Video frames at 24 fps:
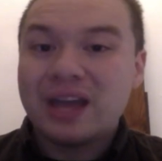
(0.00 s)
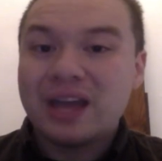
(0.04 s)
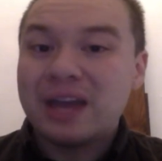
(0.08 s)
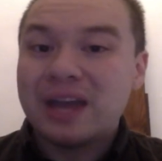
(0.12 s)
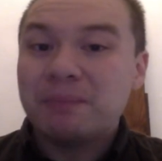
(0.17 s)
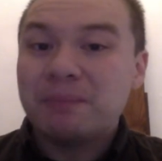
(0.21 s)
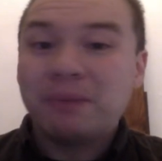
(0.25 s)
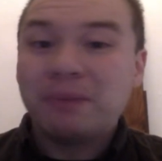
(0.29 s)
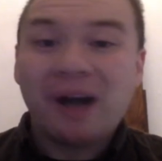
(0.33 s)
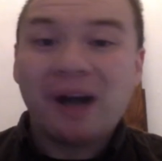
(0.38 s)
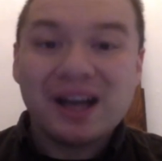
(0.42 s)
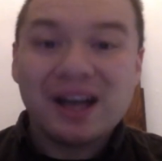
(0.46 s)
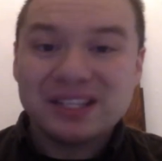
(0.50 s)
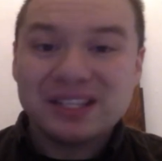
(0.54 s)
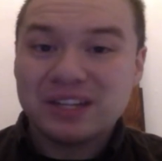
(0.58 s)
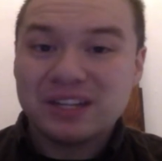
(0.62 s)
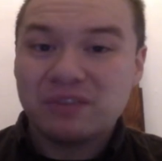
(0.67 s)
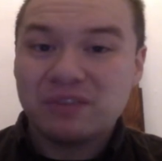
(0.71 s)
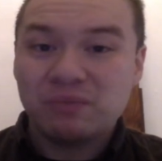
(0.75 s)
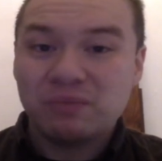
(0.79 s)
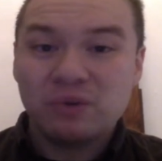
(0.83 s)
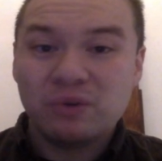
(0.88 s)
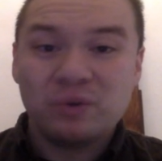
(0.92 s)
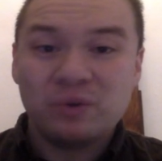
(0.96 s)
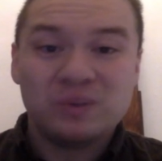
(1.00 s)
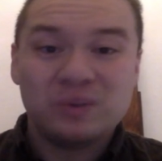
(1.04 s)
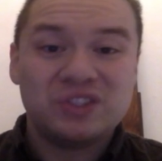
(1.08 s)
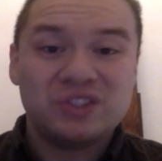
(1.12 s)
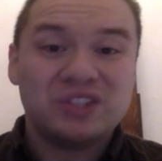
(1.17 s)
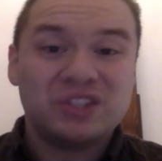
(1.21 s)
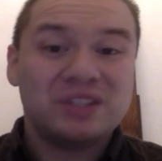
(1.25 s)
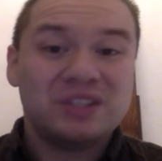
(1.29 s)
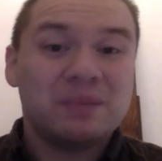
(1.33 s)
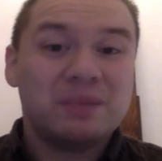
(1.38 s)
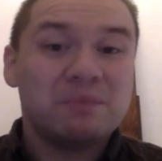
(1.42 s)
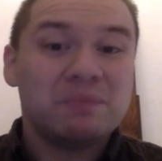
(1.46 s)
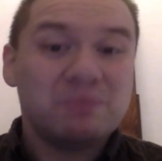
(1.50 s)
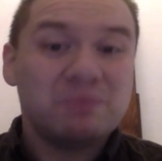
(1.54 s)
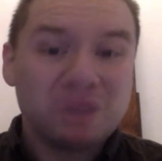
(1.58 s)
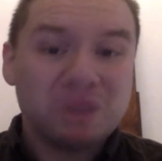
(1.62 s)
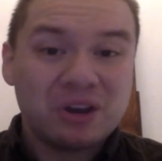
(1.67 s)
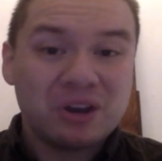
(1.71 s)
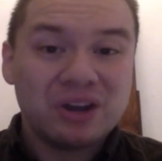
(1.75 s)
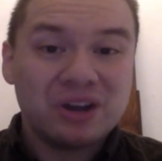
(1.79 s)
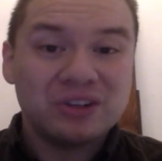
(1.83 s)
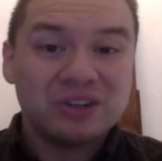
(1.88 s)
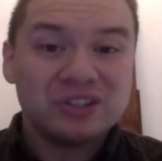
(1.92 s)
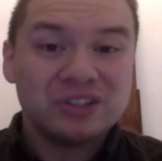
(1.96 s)
And positive mood was just a
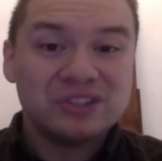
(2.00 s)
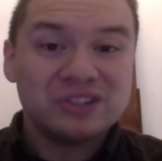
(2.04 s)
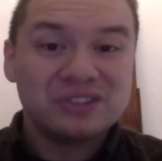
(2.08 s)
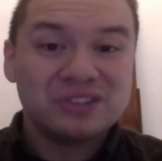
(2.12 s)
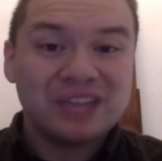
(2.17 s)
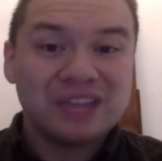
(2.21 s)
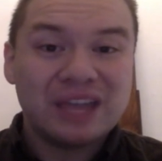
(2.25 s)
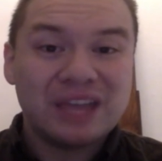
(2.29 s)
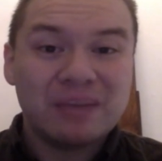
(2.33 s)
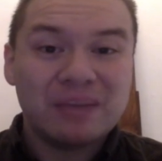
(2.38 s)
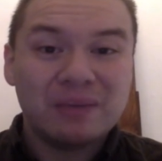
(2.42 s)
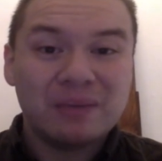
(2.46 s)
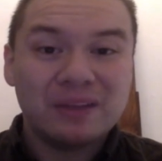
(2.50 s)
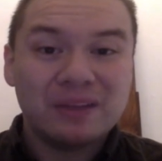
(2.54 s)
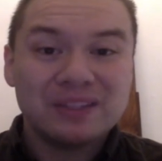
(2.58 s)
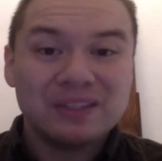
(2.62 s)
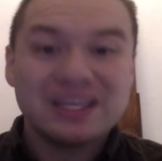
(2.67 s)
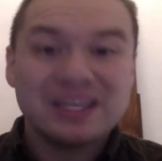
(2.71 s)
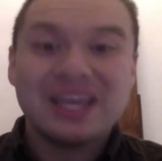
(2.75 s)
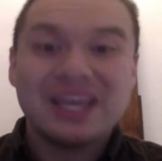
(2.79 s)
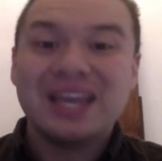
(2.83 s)
mere understatement.